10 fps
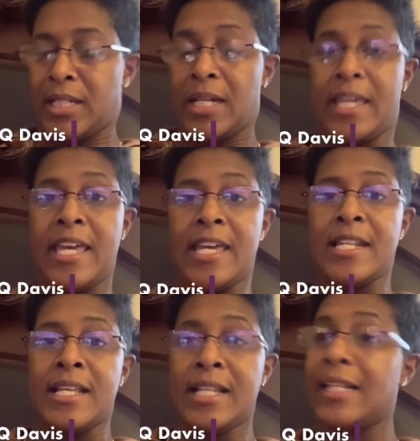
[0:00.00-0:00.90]

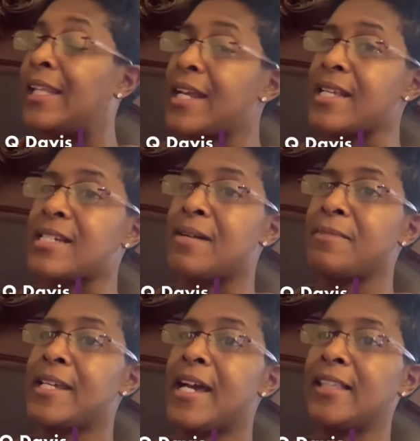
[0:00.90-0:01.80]
Again, let us come
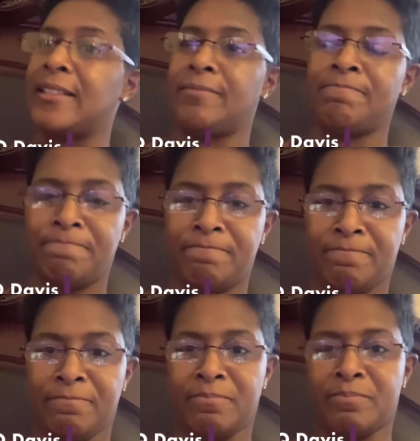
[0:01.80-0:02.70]
together.
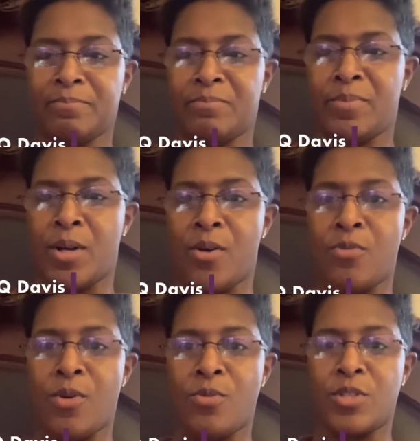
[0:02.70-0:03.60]
Paul
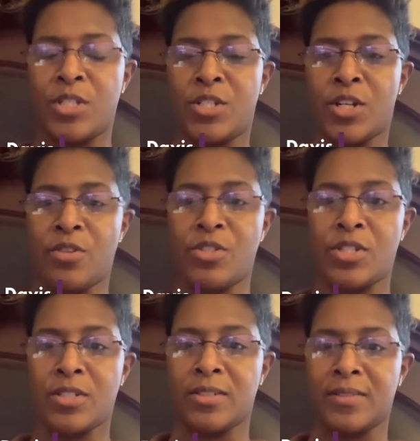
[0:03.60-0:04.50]
wrote to the
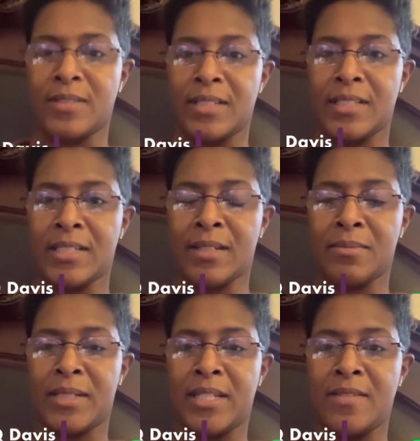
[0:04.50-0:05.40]
church. I
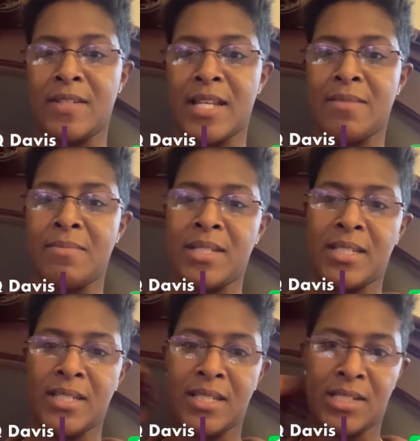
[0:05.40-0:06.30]
believe that
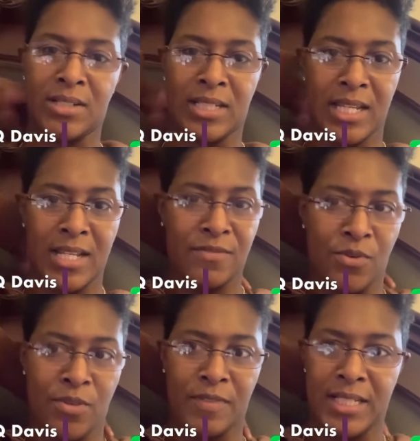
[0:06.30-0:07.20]
message still stands
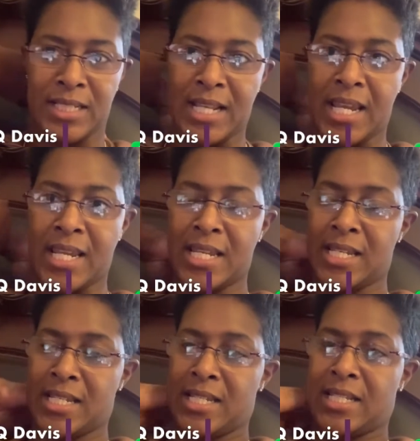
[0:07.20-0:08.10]
forth this day.
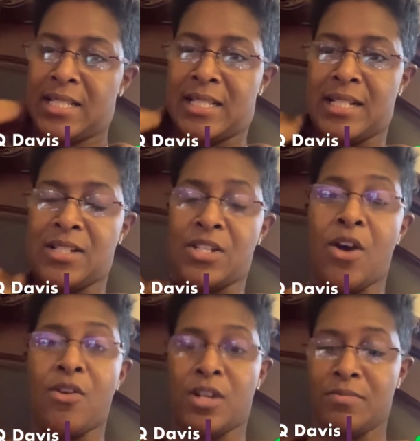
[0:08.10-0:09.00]
Let us
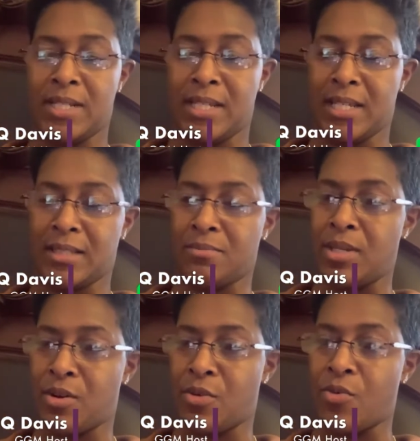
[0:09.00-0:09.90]
all come together and
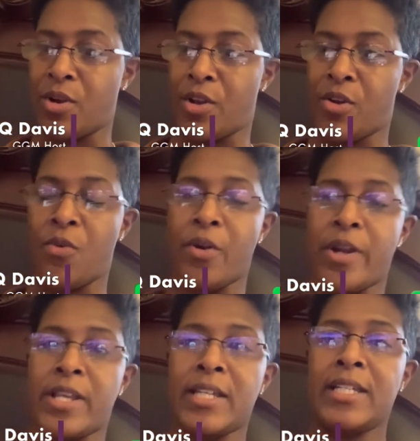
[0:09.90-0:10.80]
be on one
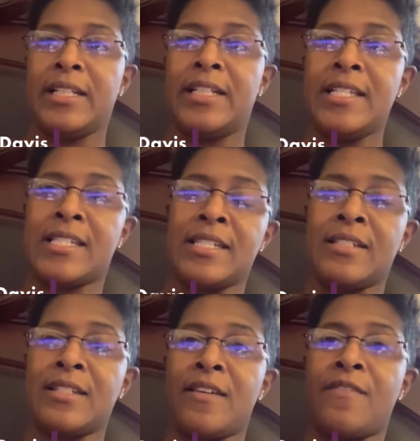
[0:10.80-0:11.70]
accord. Listen,
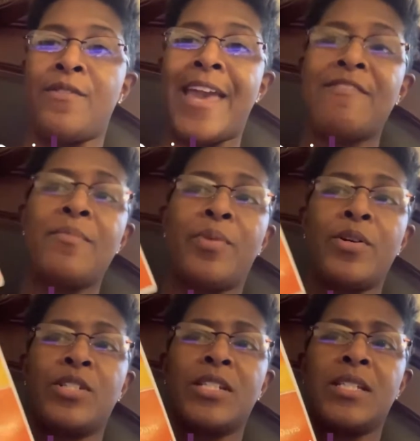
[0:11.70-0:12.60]
if you haven't
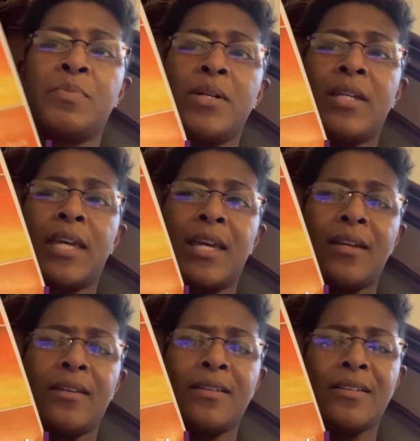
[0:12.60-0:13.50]
purchased this book yet,
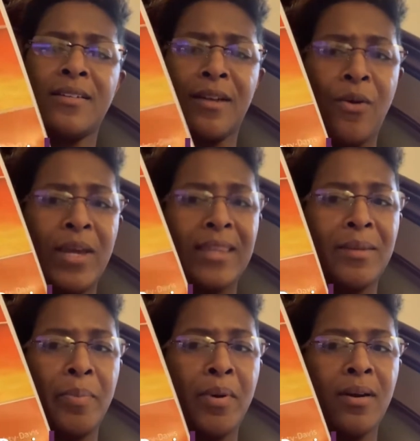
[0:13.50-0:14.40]
go get the
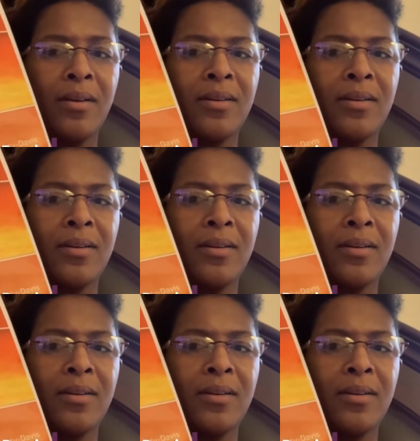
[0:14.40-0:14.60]
book.